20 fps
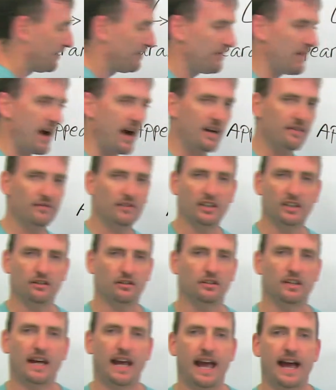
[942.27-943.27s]

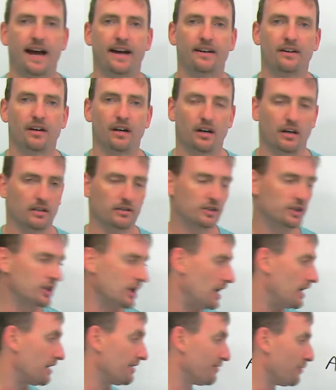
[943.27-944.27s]
5-liter can, a
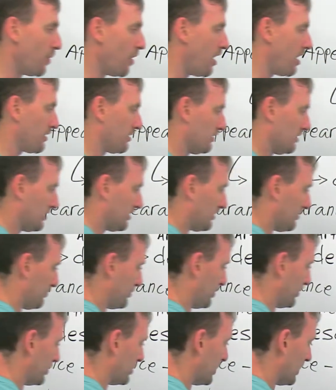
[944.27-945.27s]
jug of water. Let's
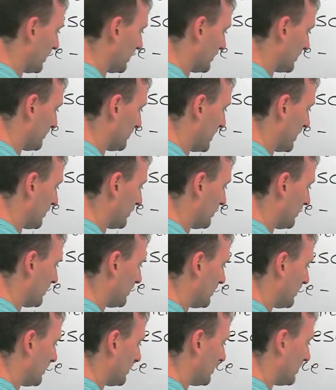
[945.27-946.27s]
put jug is better,
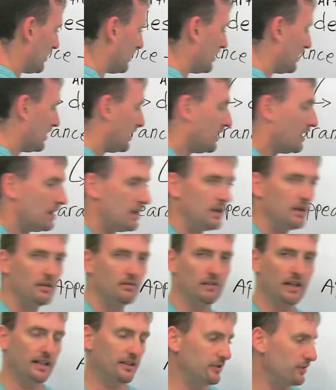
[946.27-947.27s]

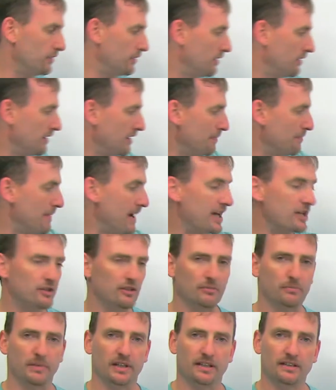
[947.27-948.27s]
right? So the
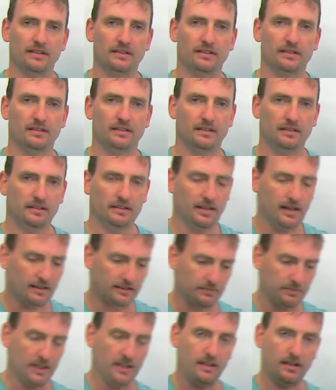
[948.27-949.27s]
measurements
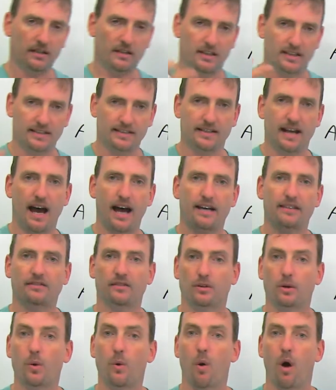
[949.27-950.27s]
tells me the size,
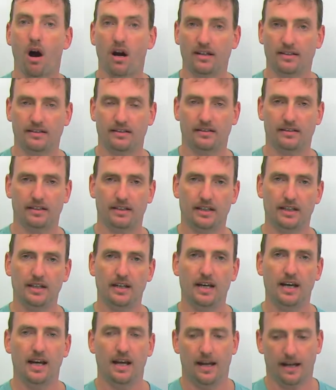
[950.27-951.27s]
the quantity,
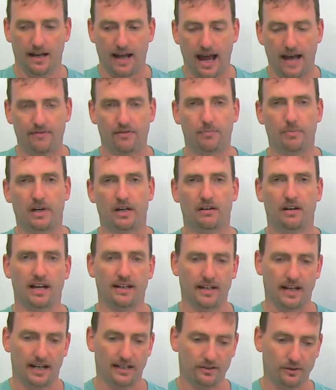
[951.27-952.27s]
and I have a better
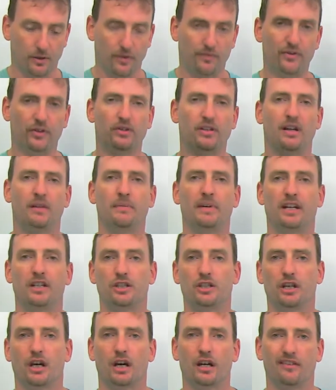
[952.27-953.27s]
idea. So if you tell me a
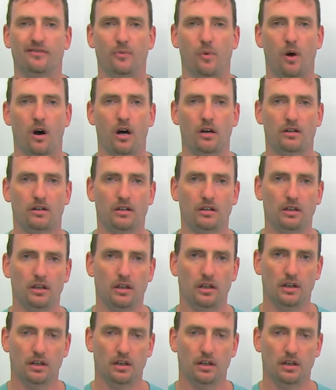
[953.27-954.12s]
jug of water,